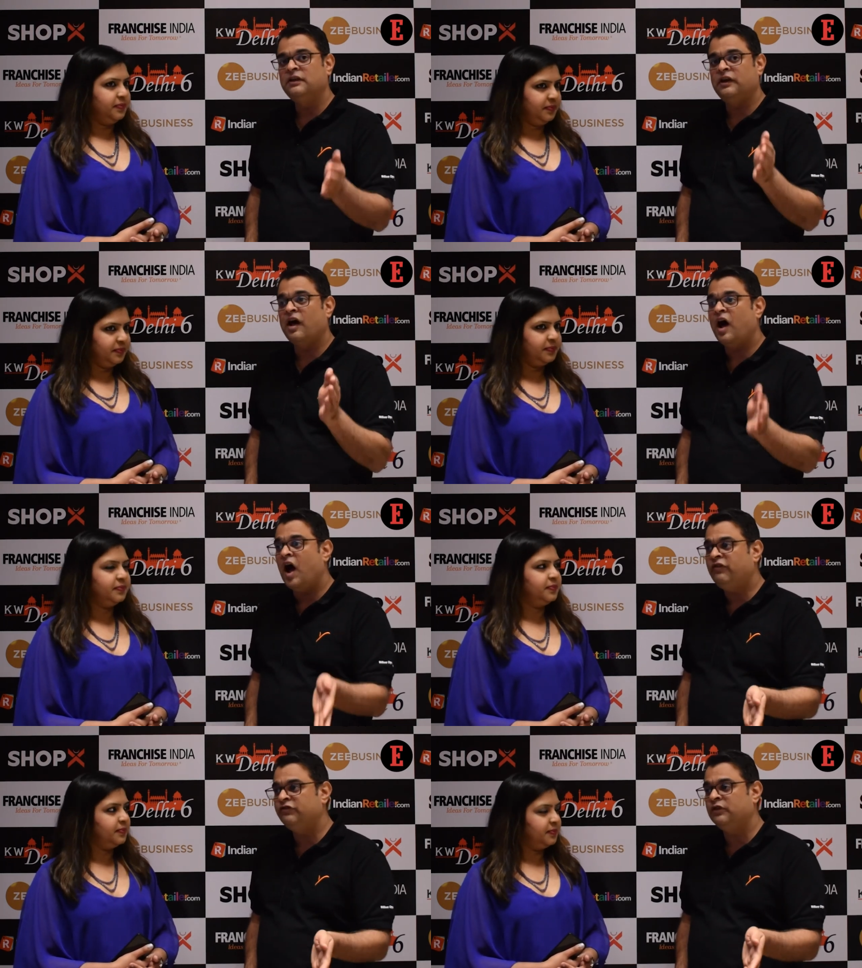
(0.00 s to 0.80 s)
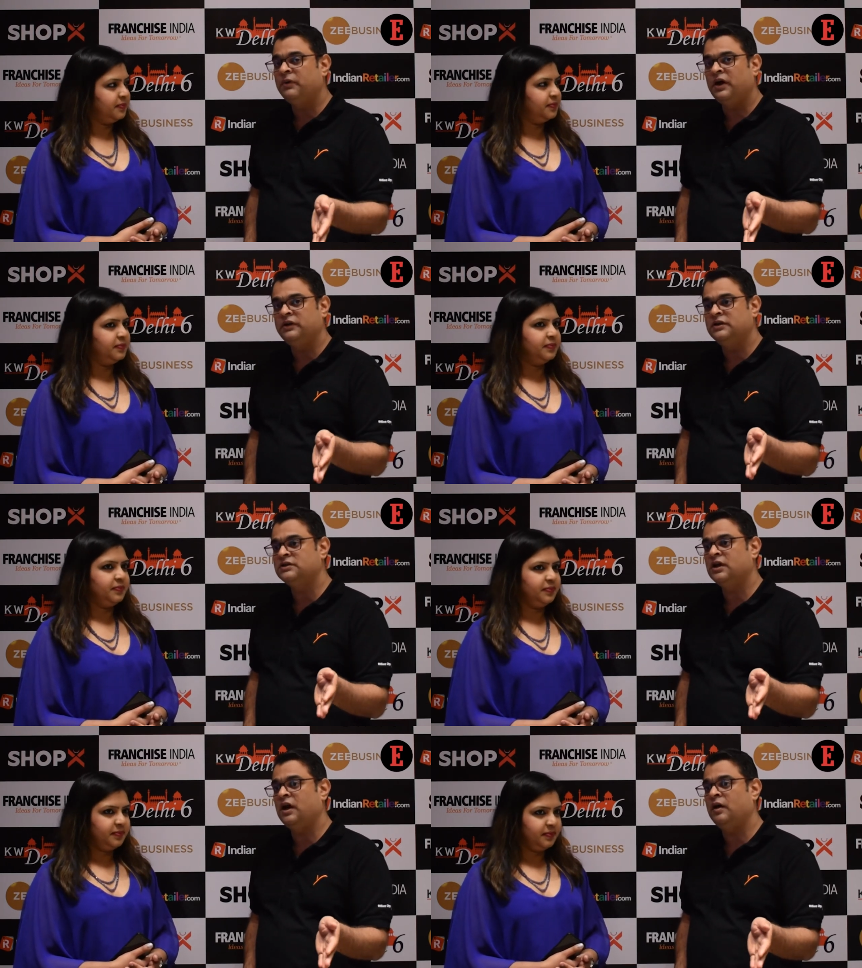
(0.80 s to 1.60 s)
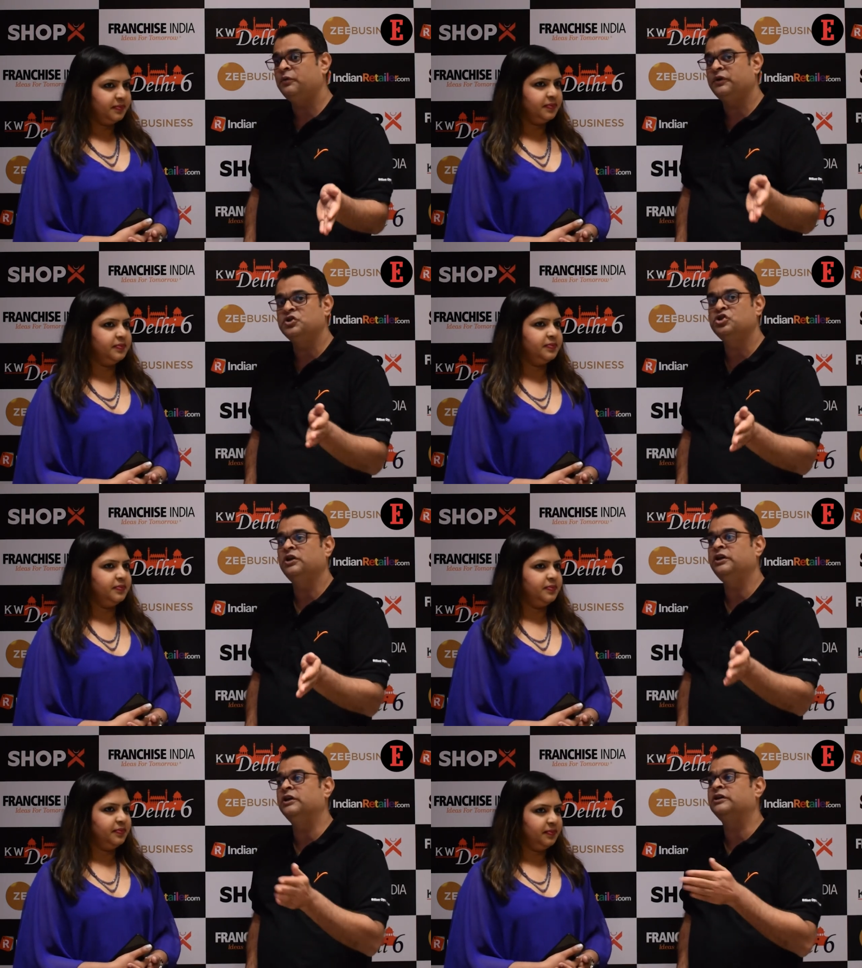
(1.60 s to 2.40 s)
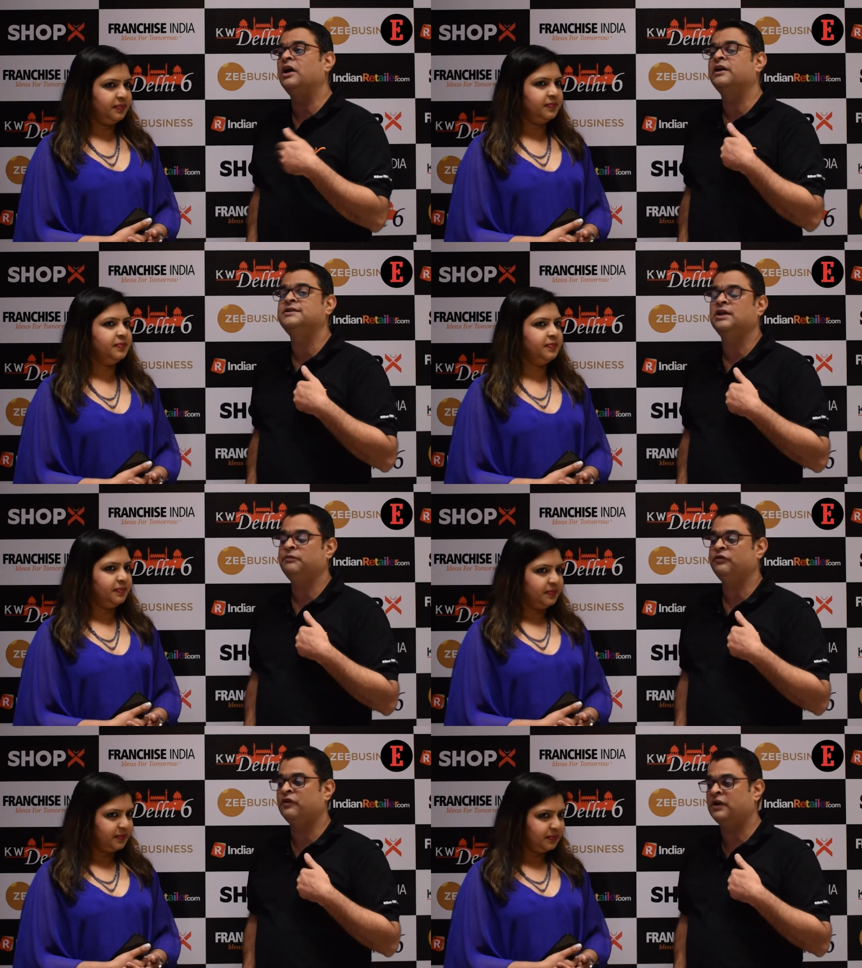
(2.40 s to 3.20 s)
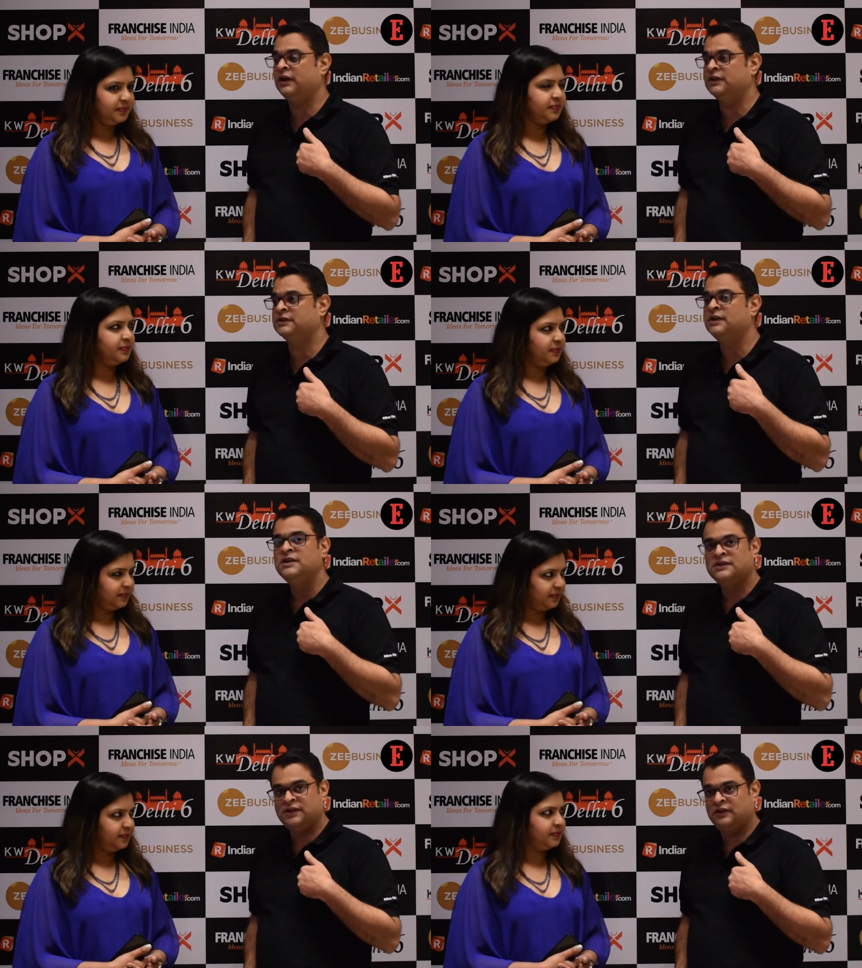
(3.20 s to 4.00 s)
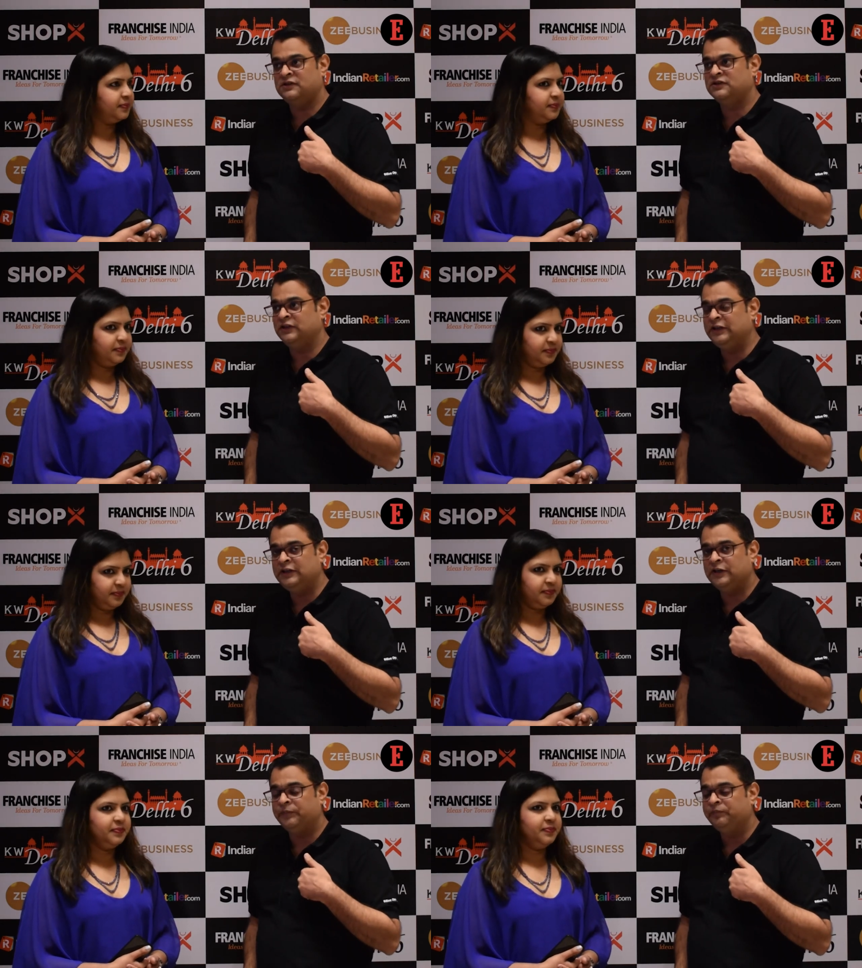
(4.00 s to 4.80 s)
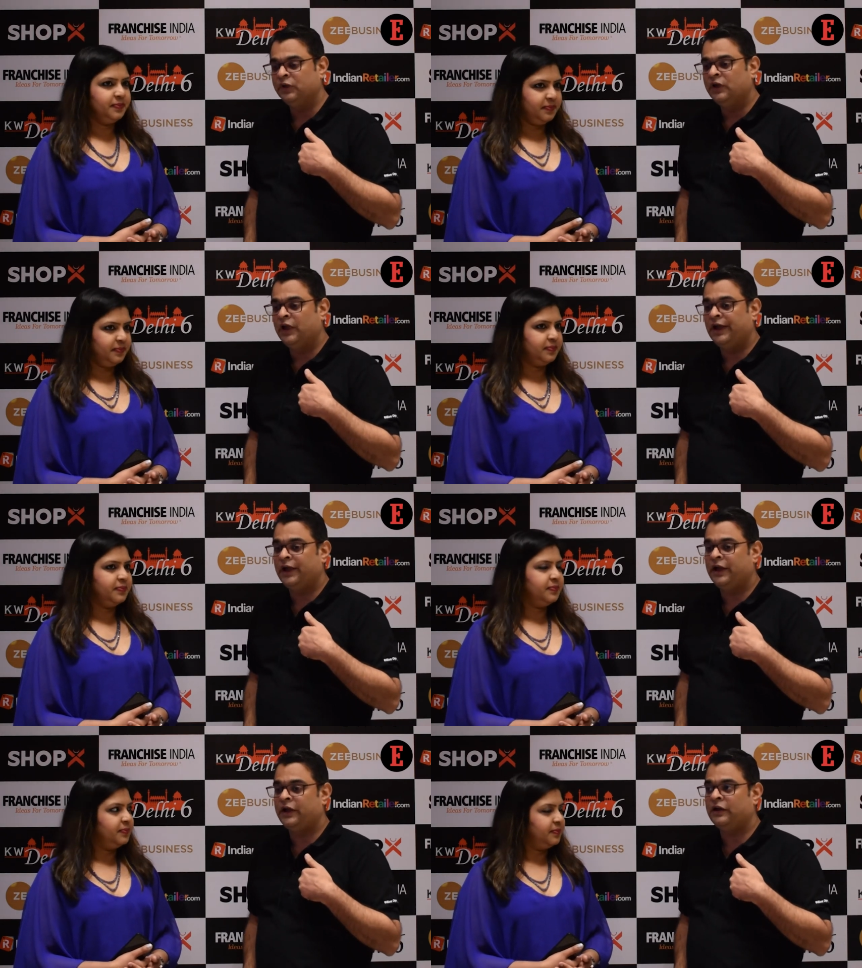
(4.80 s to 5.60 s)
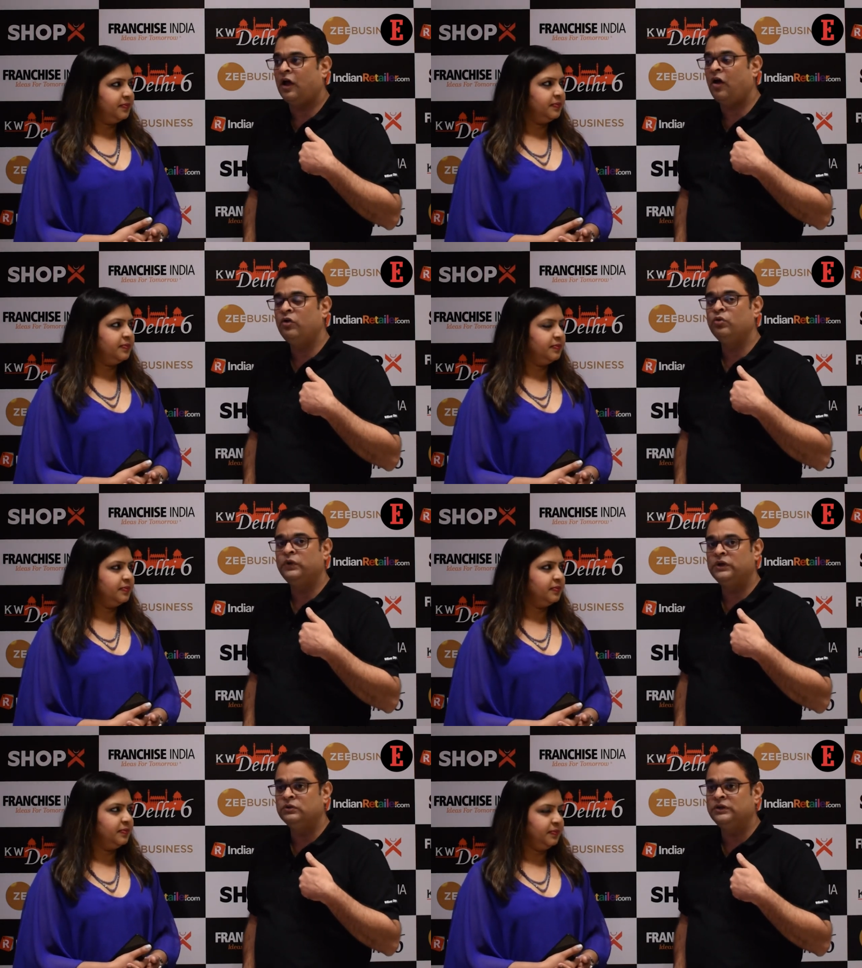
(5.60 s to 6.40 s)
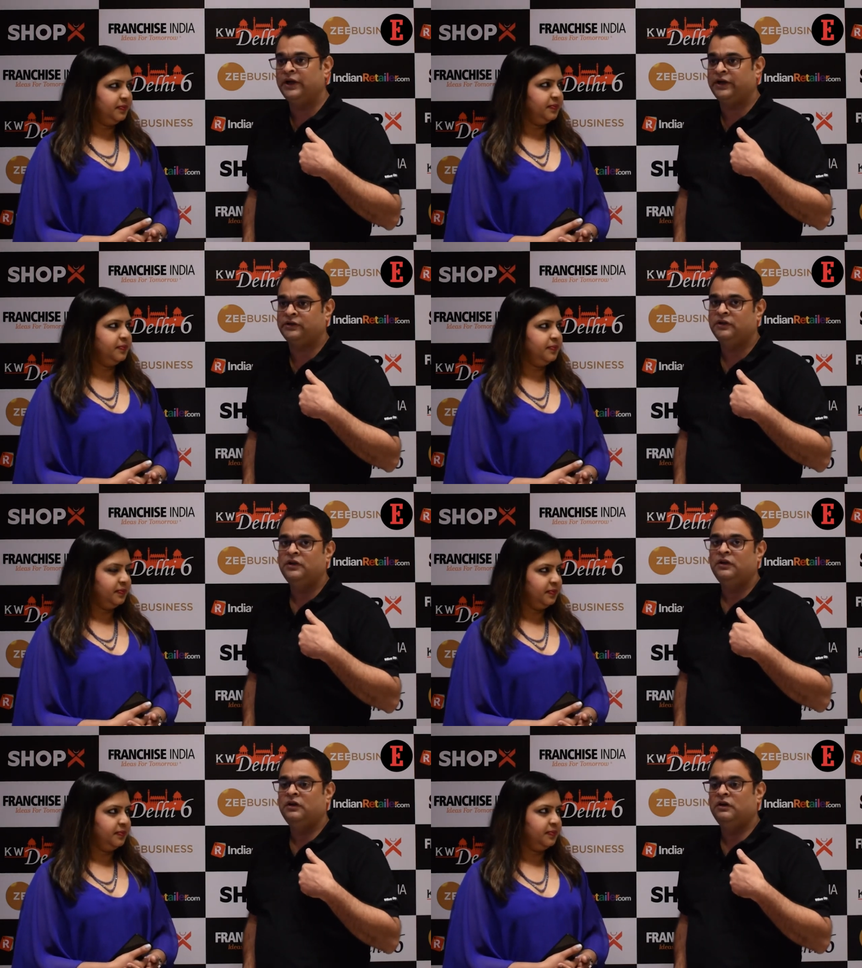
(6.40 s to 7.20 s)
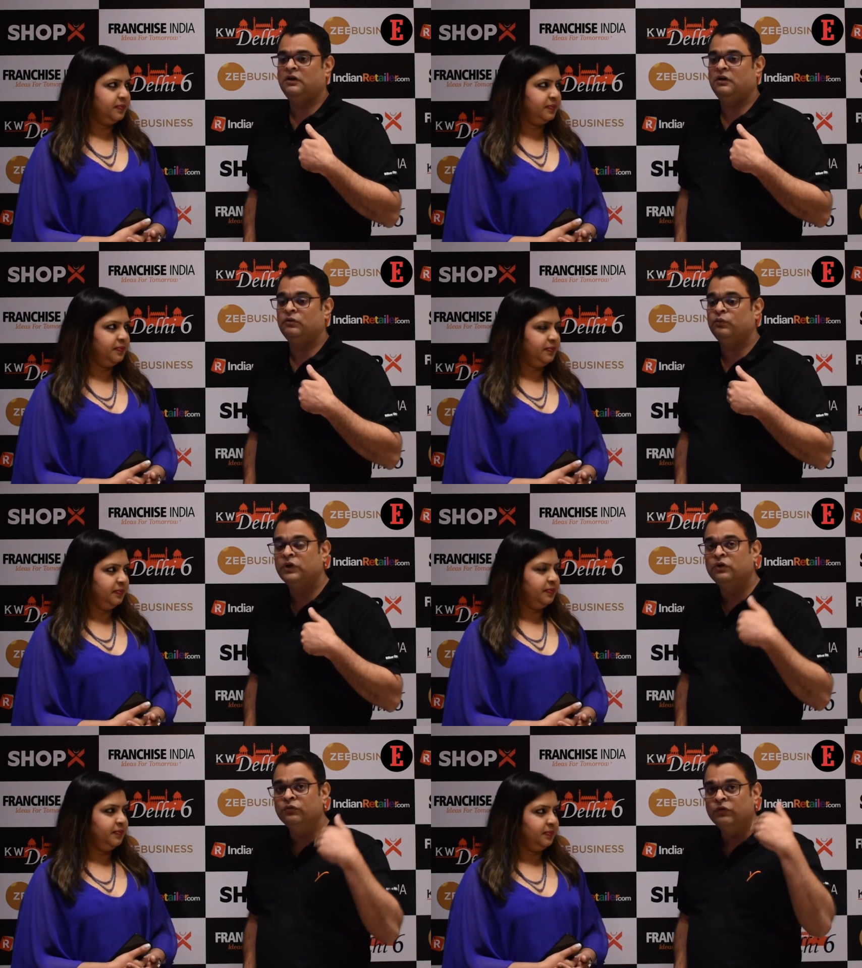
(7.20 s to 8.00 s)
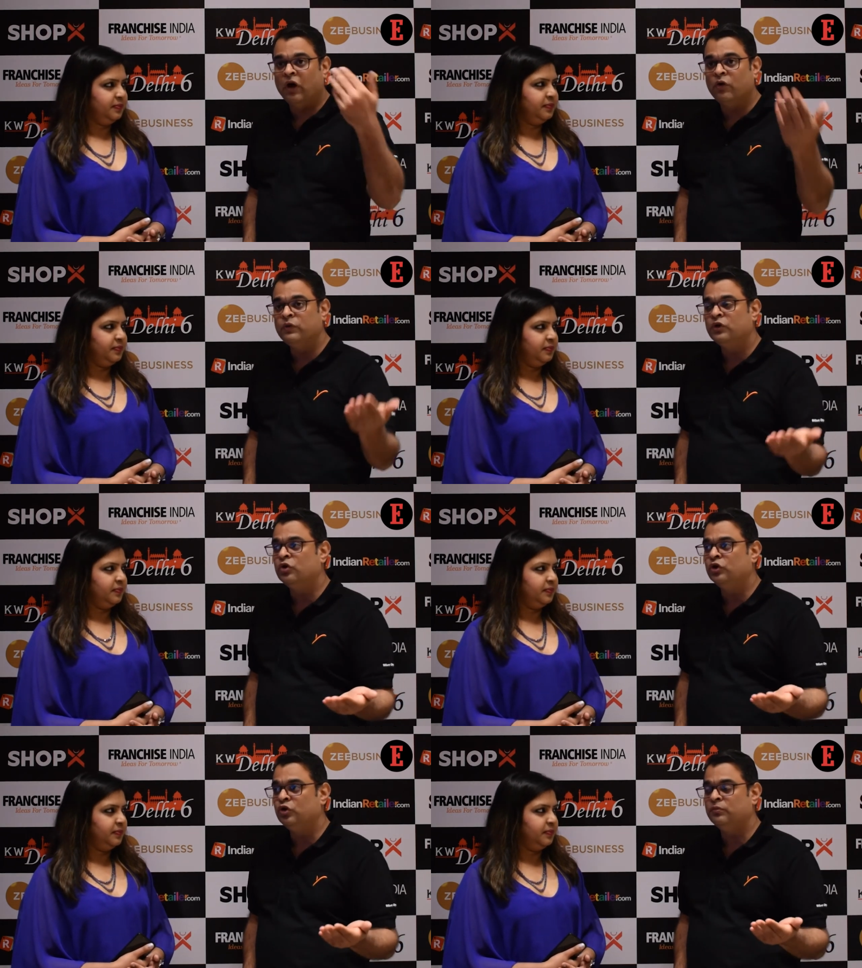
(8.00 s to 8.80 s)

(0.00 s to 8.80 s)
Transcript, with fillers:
Speaker 1: that half of the buyers are potentially a target segment for us, sellers in India. And how do we do that? Uh, we, how do we go to new